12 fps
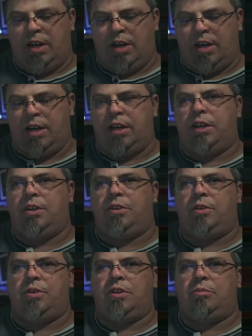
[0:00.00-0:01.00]
I could
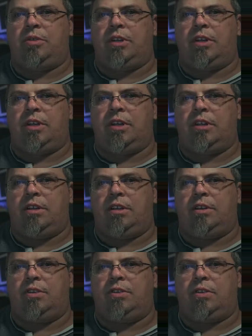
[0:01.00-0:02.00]
do something like
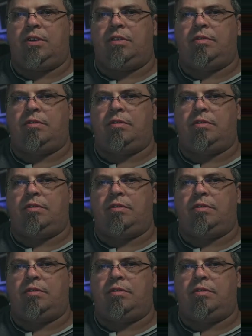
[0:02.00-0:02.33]
this.